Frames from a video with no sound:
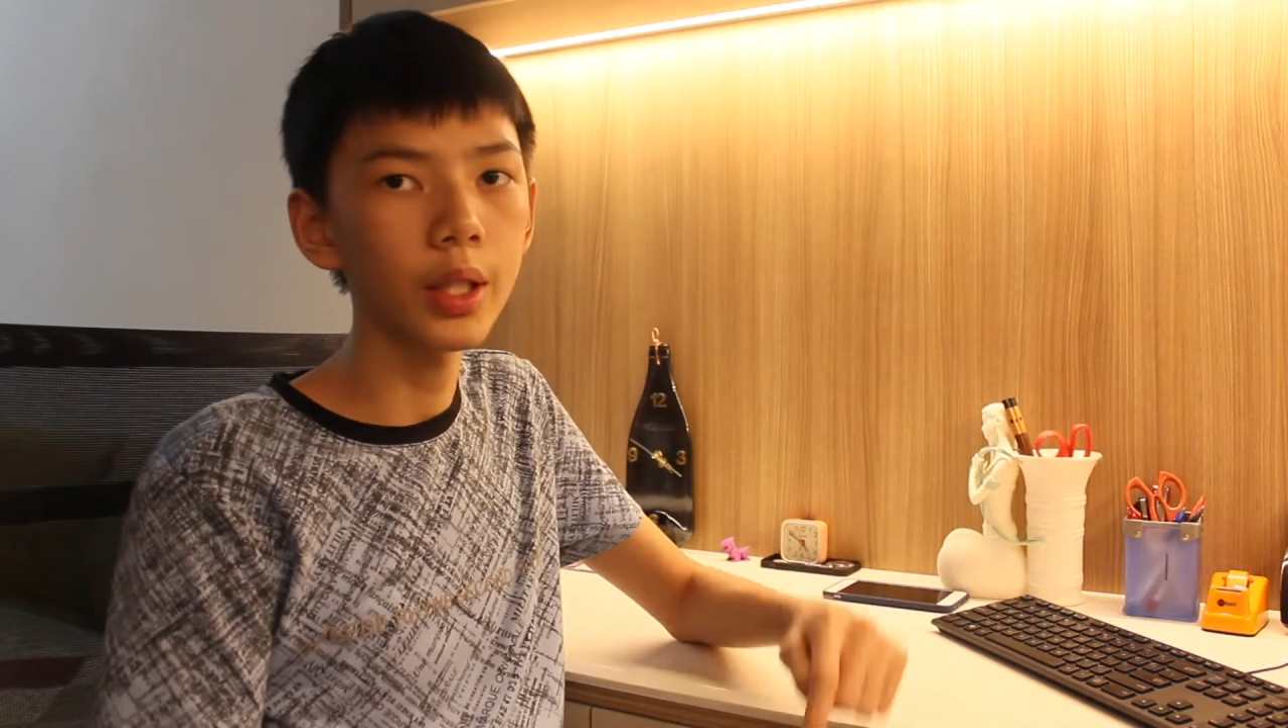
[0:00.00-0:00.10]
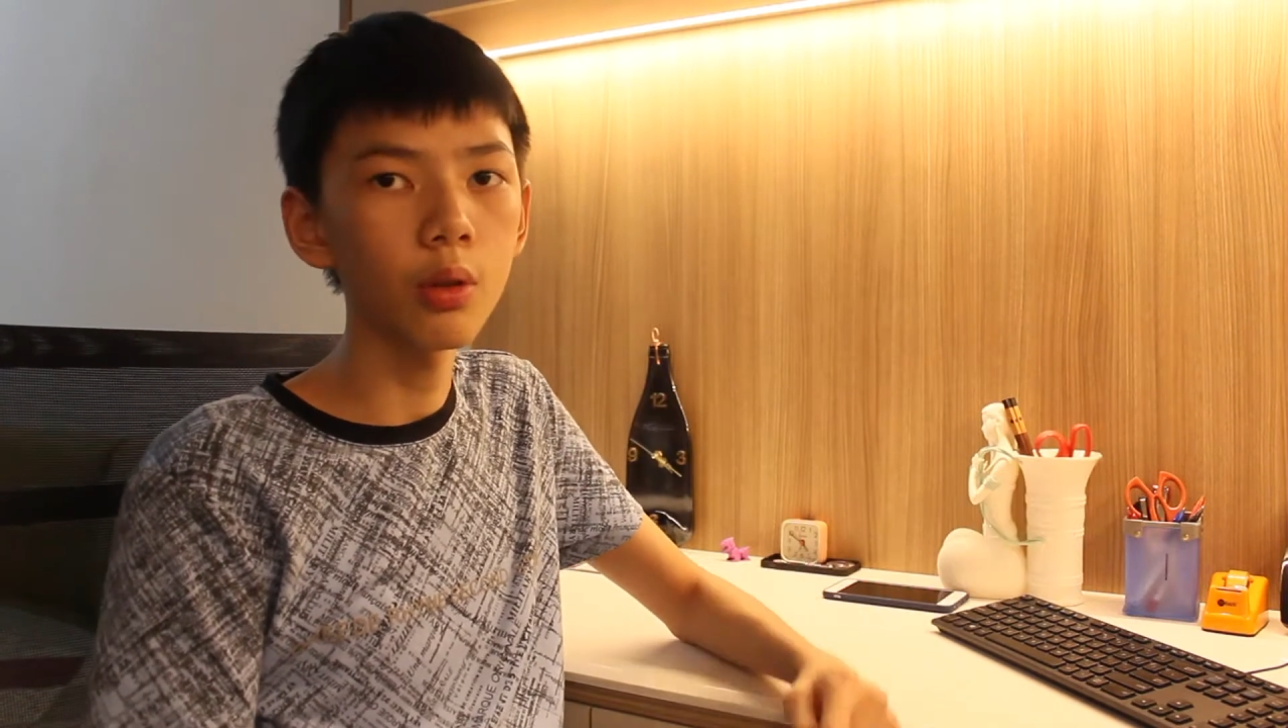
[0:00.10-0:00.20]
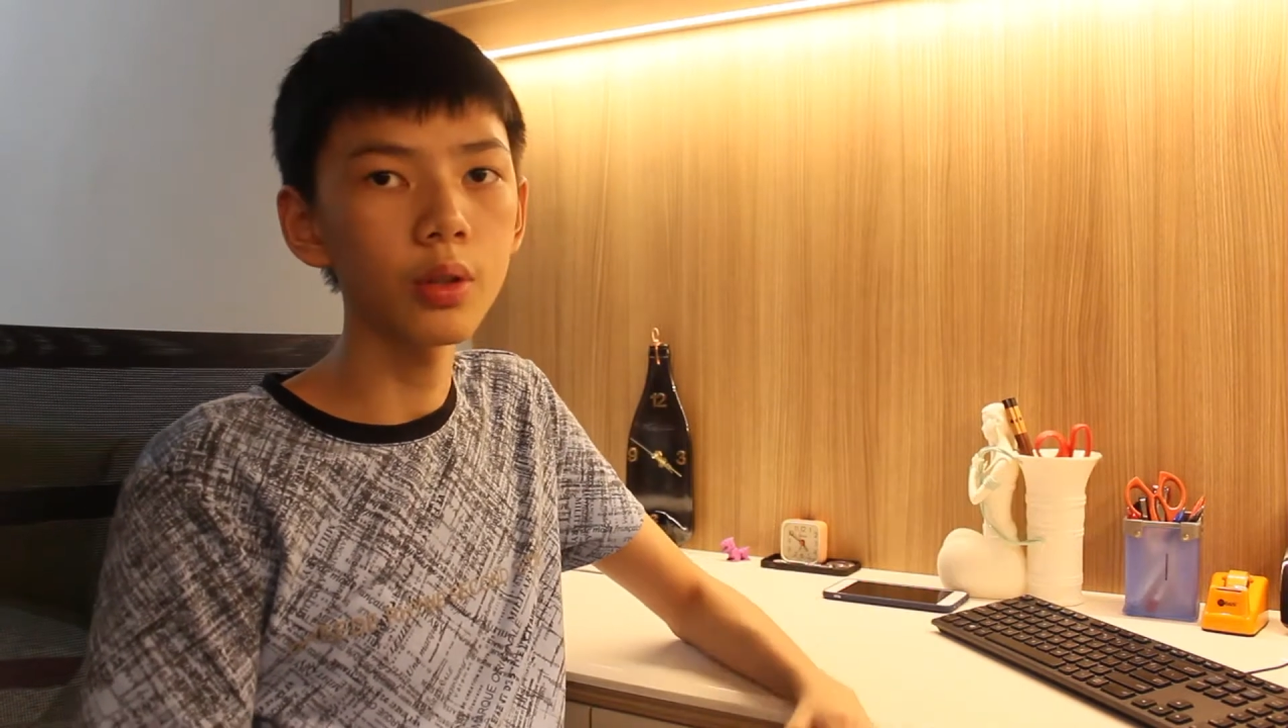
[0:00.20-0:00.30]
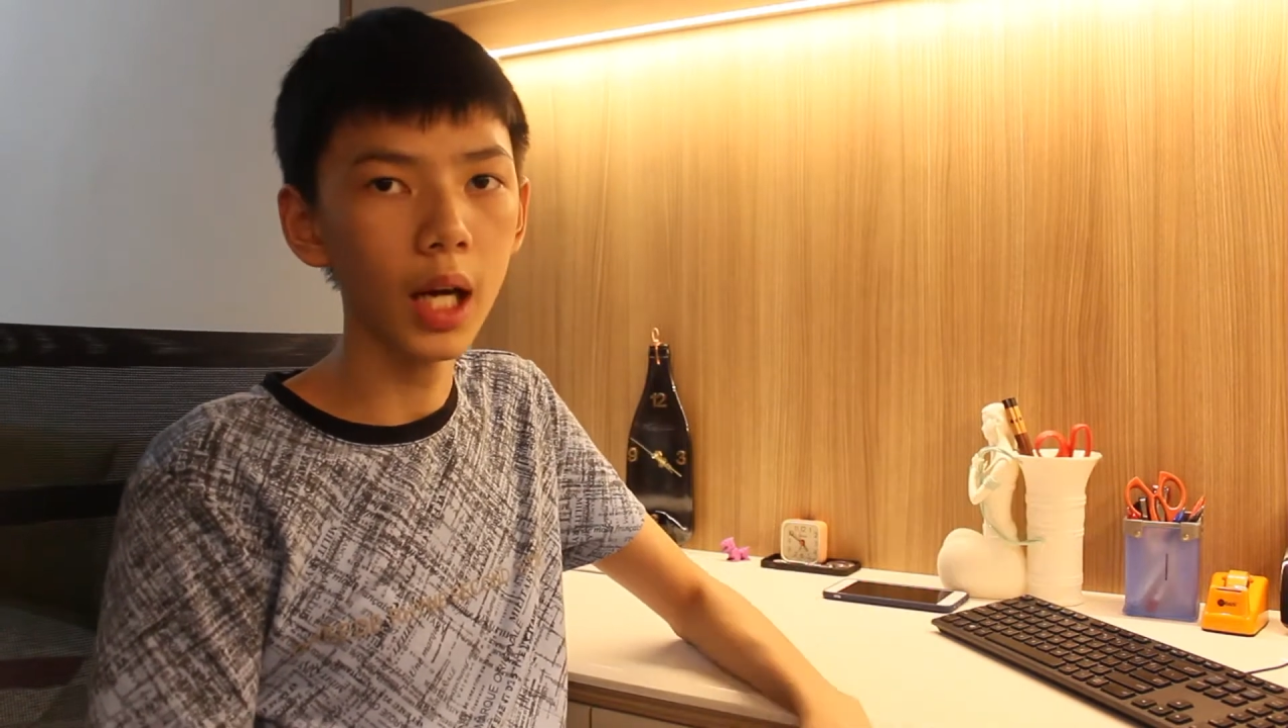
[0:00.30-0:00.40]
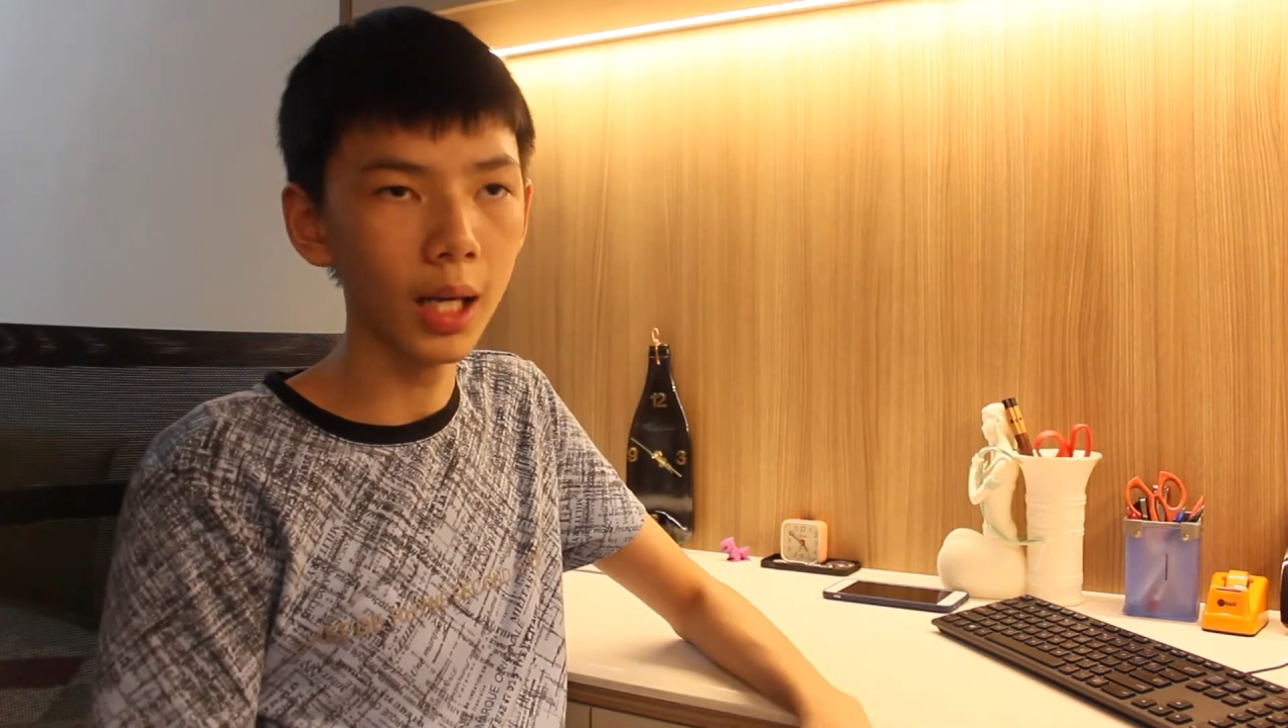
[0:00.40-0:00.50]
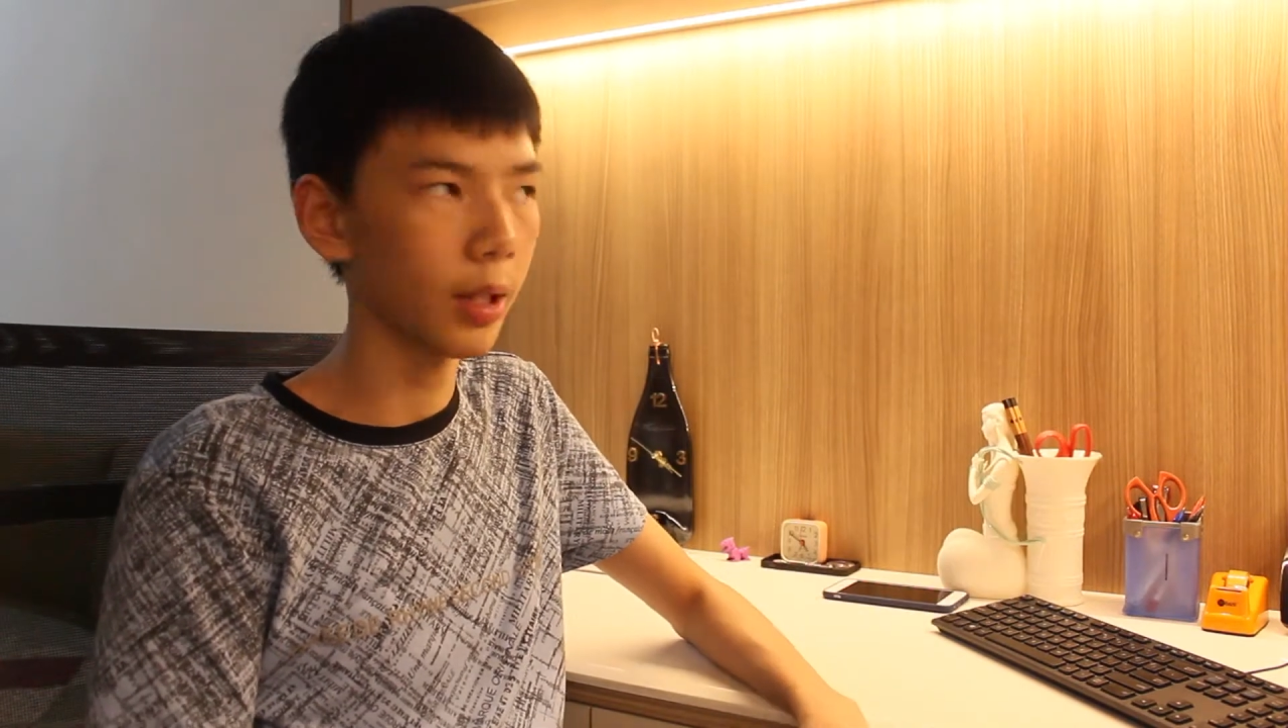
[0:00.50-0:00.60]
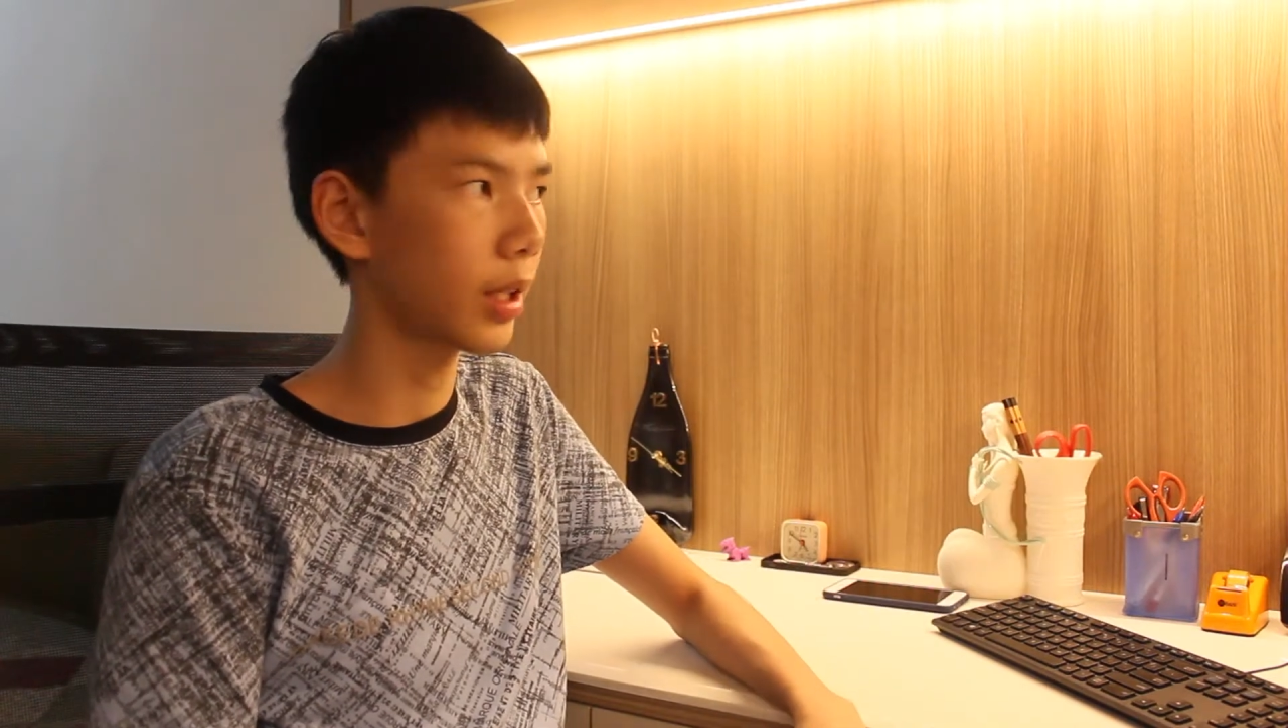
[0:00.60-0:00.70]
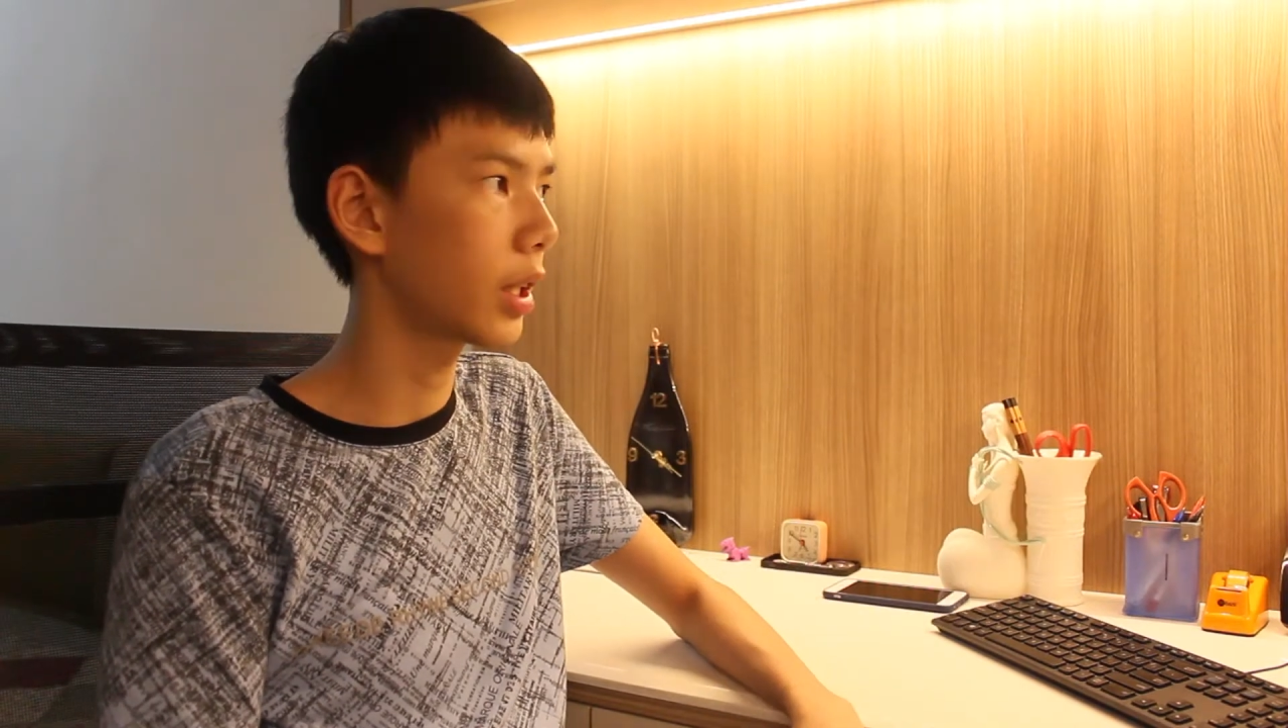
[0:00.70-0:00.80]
new timeline